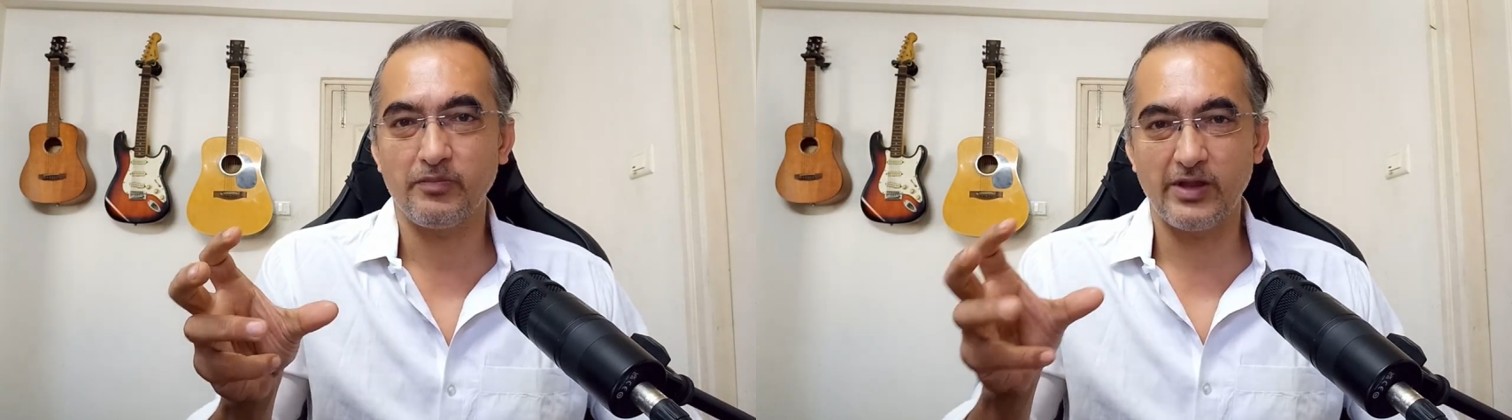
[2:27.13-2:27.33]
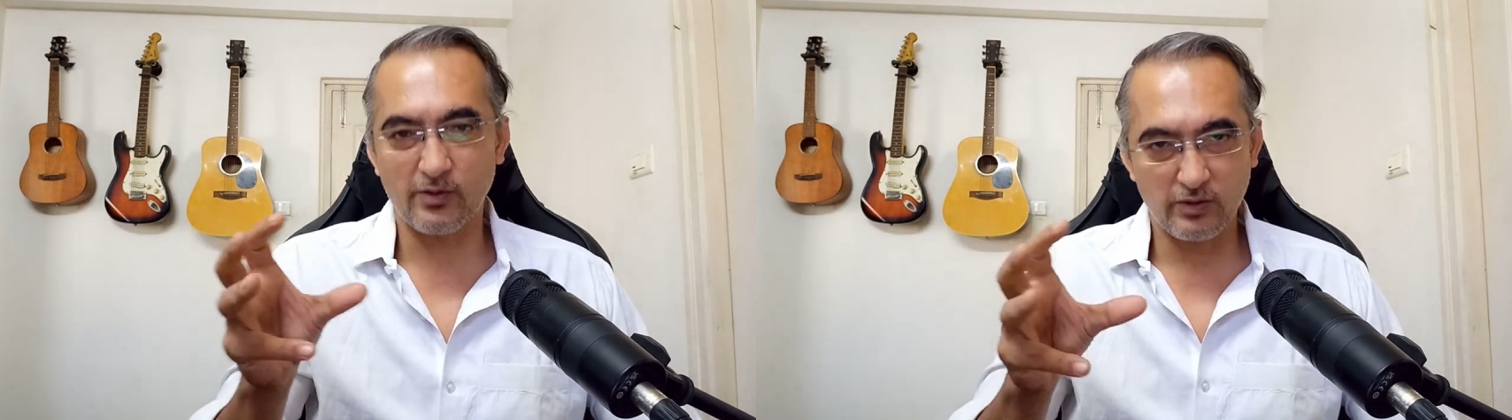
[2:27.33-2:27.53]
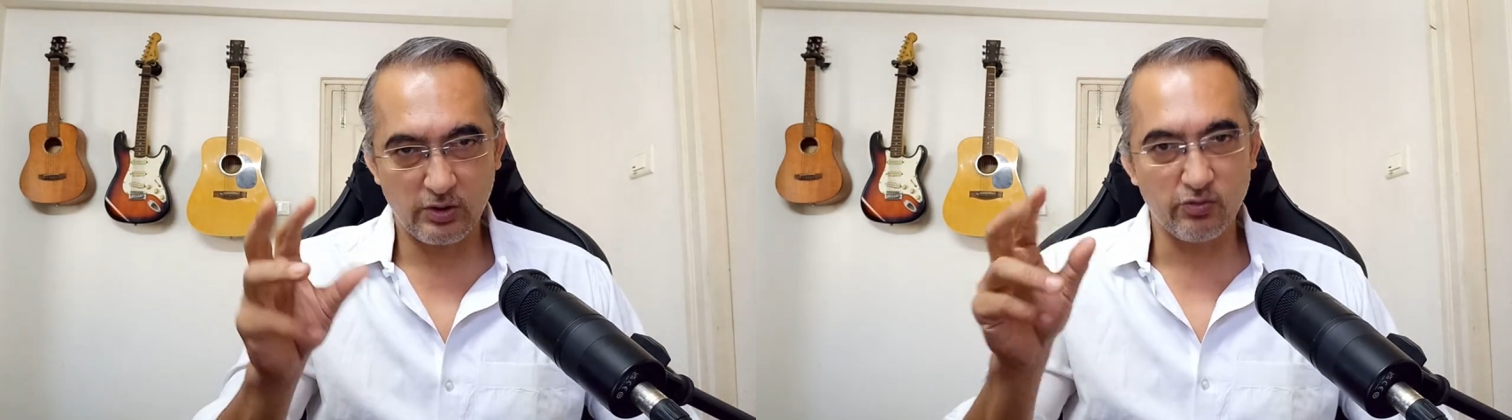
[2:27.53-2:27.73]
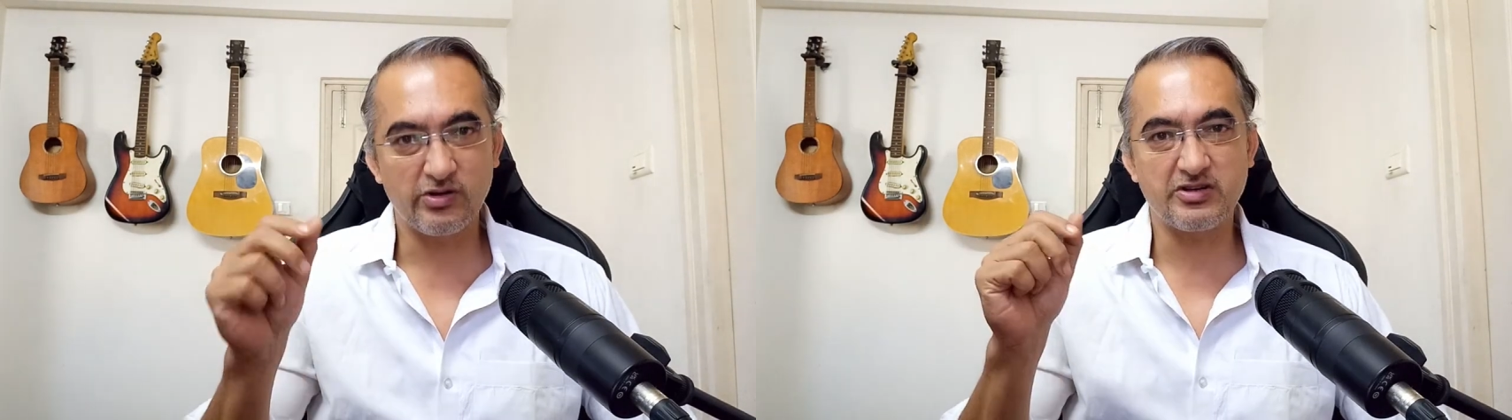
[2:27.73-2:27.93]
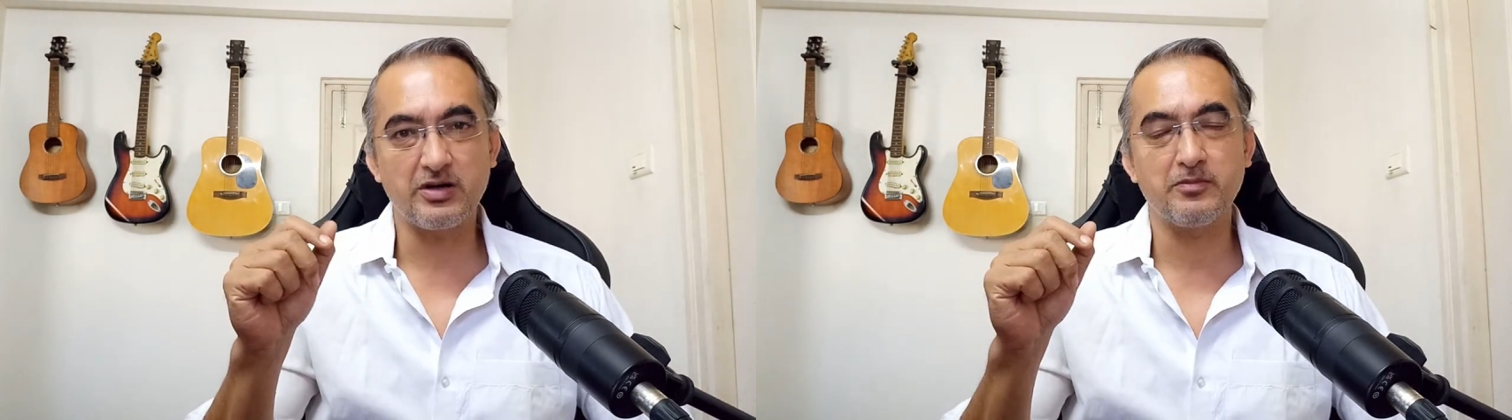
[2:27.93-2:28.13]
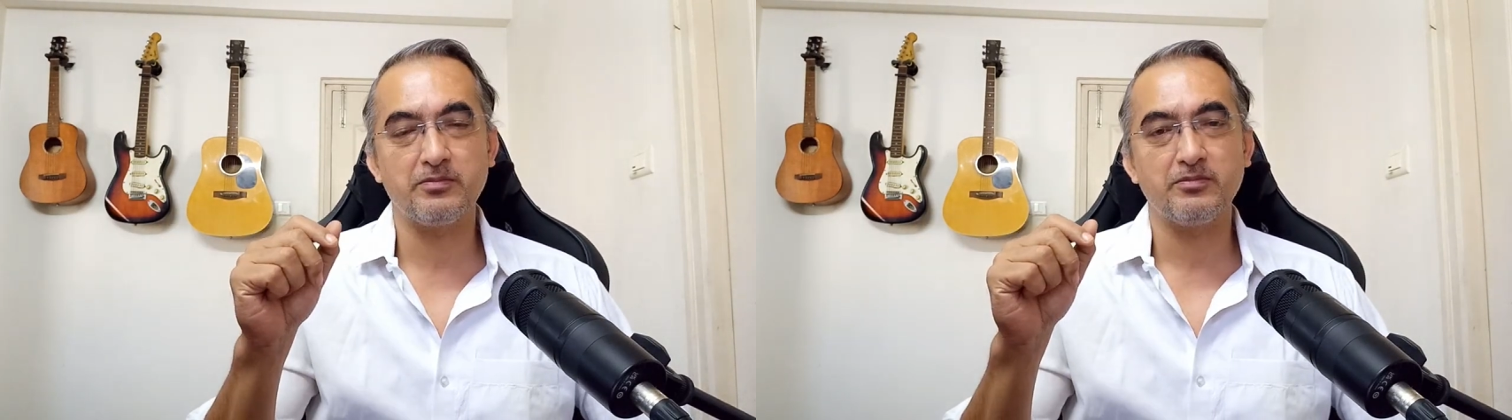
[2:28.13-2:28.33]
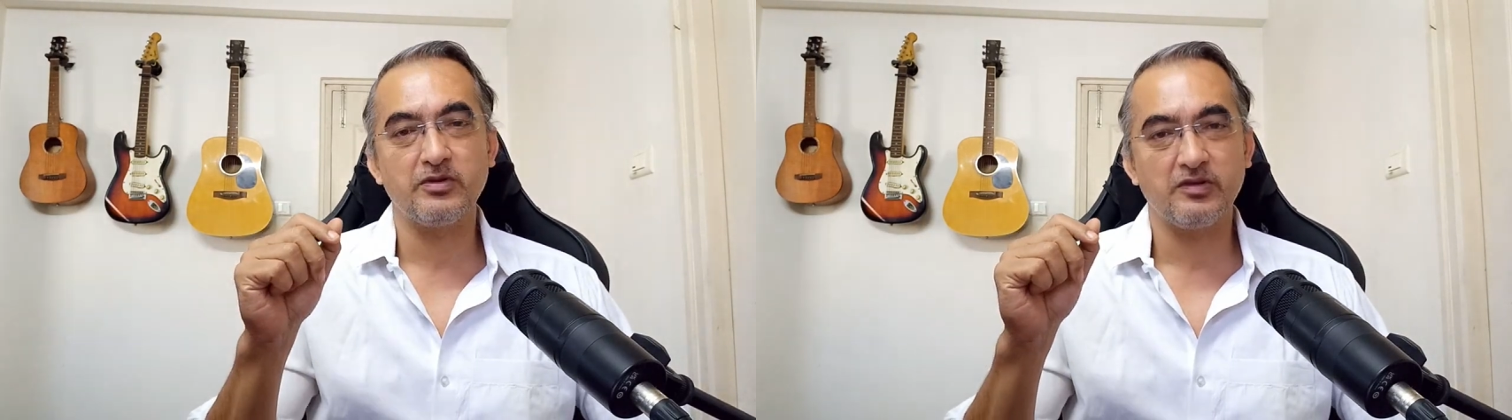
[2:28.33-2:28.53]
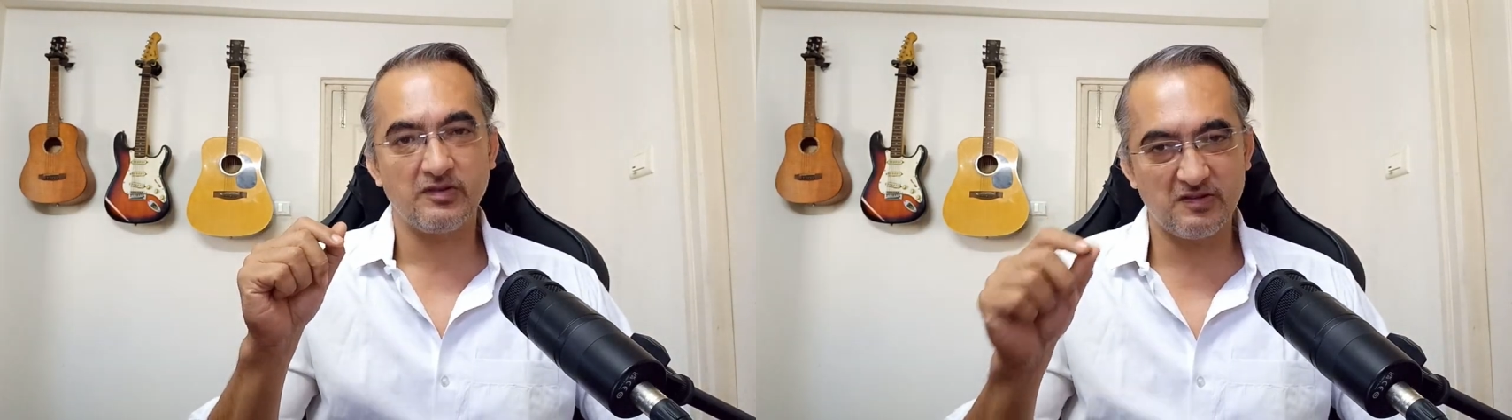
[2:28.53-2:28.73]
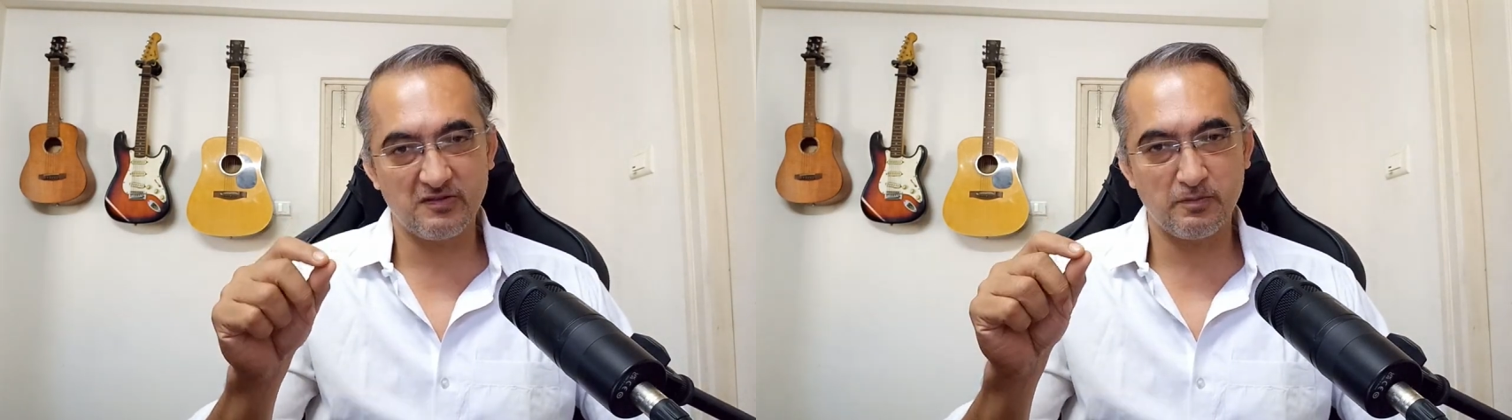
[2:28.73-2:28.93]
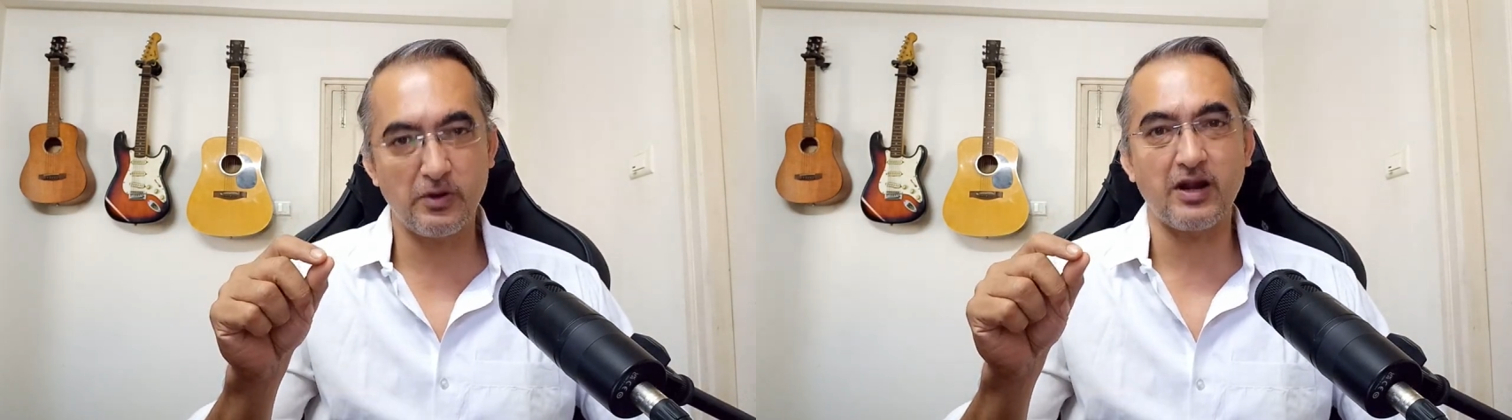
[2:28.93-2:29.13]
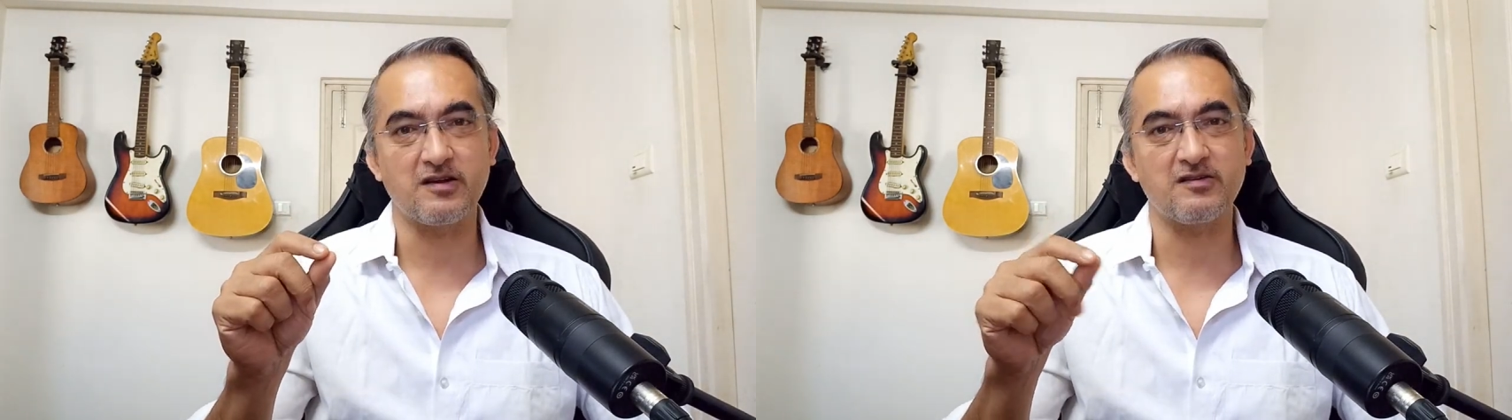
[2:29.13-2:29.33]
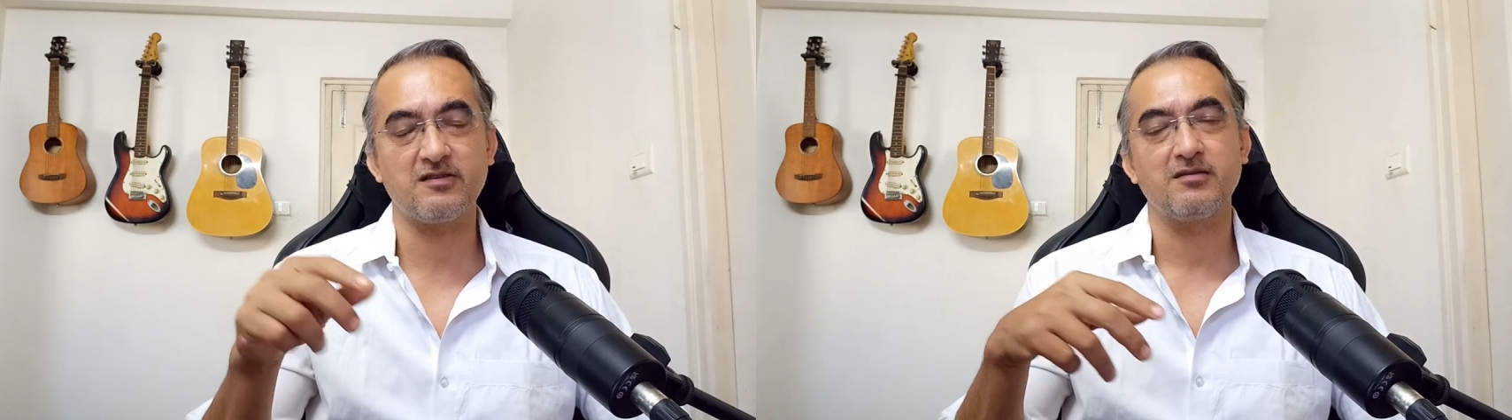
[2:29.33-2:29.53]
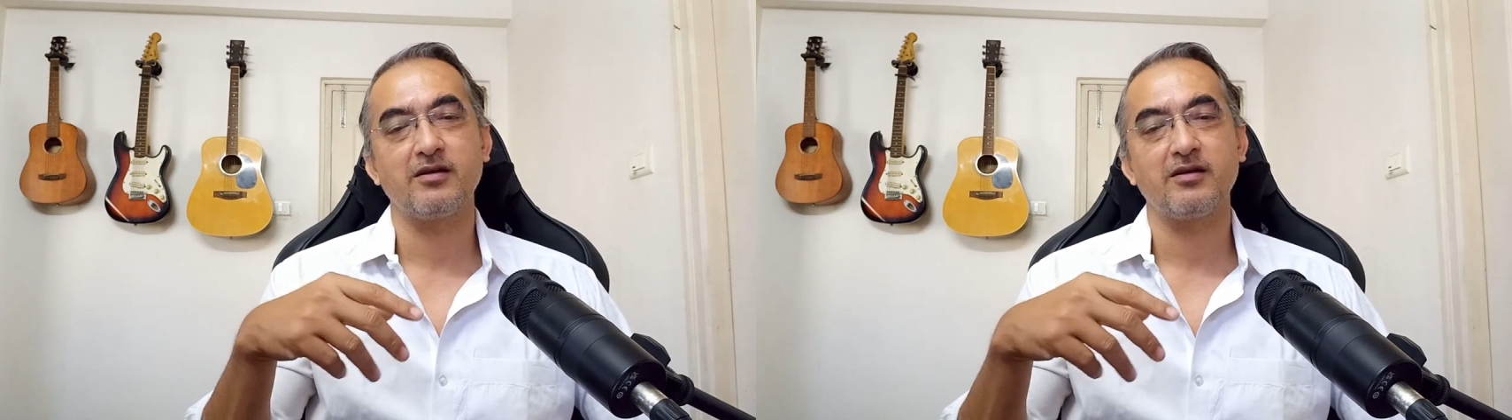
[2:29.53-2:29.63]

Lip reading: that we use the term sprints.